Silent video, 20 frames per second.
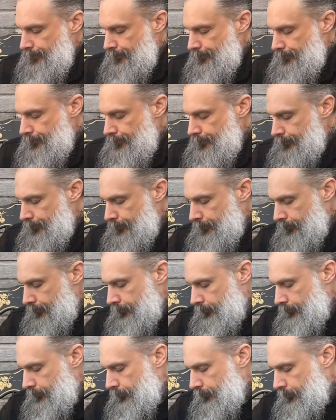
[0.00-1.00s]

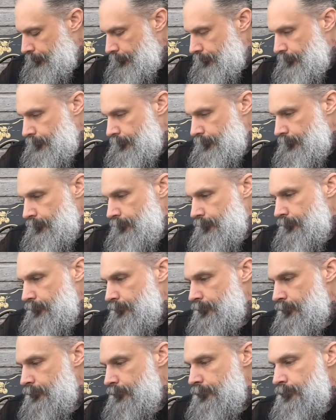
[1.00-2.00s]

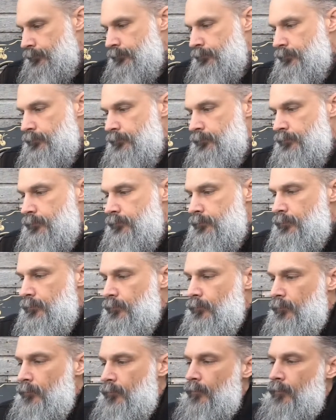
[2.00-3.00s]

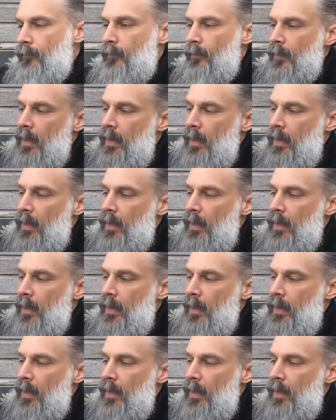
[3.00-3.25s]
(silence)